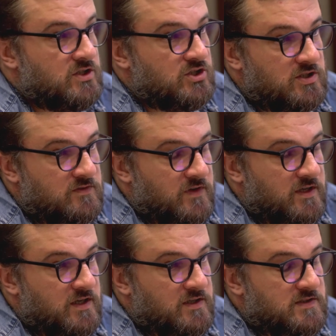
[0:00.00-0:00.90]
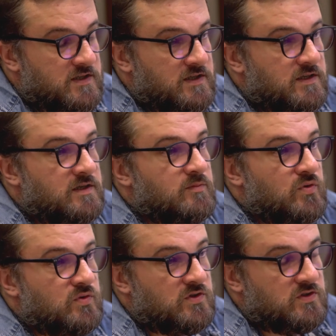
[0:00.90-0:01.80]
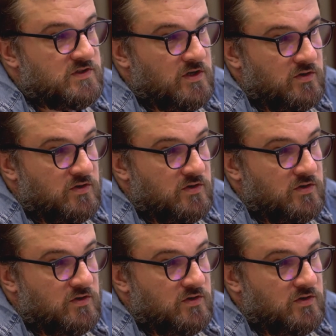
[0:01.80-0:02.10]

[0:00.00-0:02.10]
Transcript: northwestern Germany, and Denmark.